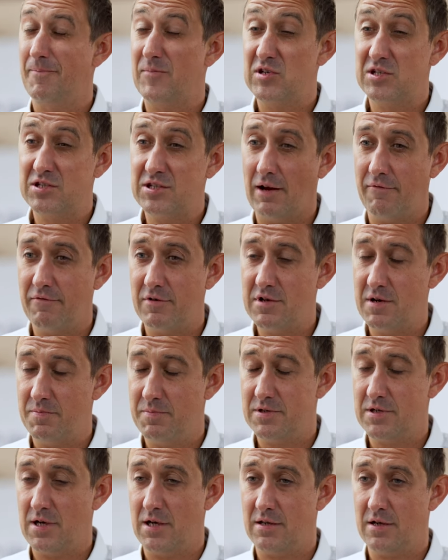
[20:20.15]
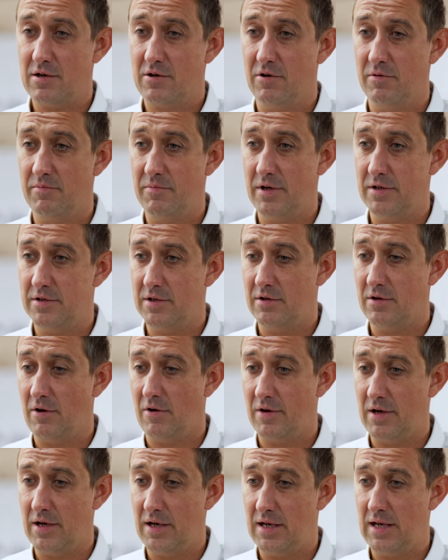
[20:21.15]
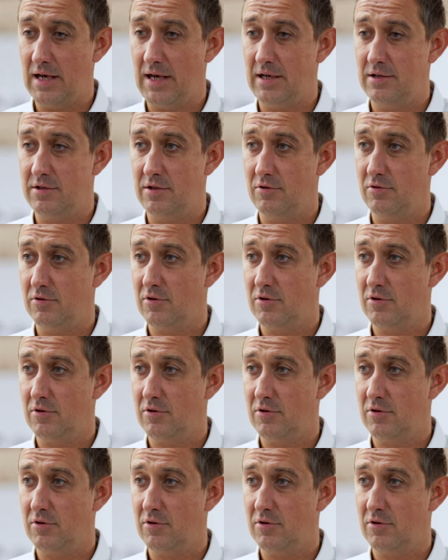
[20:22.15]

70% of companies are not engaging